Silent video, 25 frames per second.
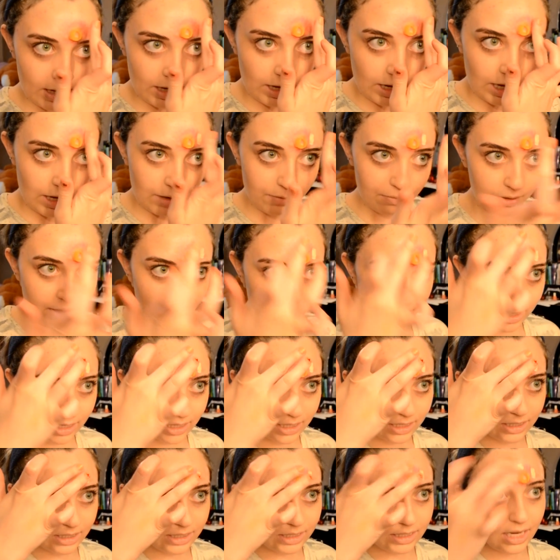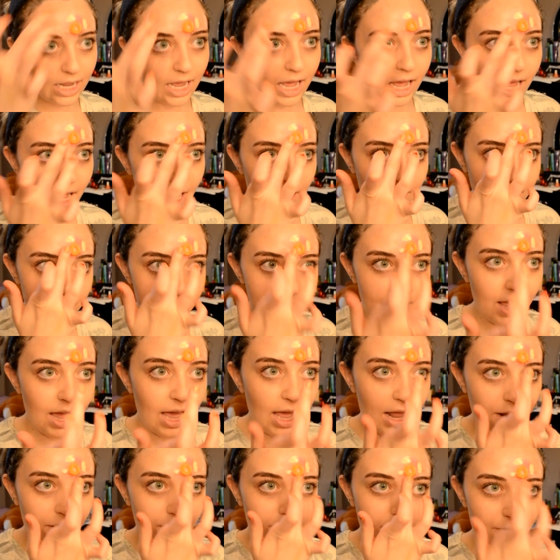and we're gonna dab
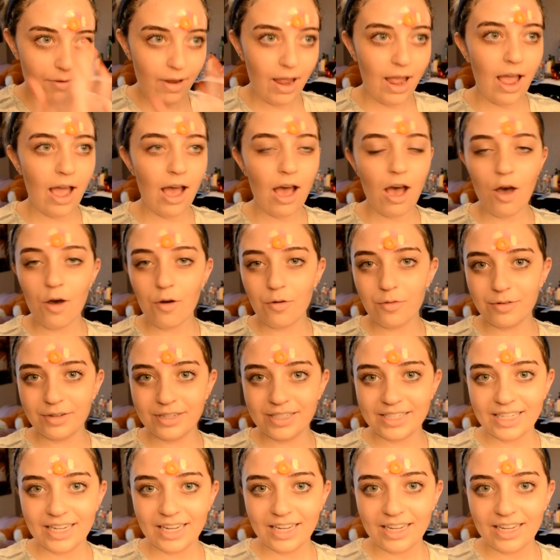that around.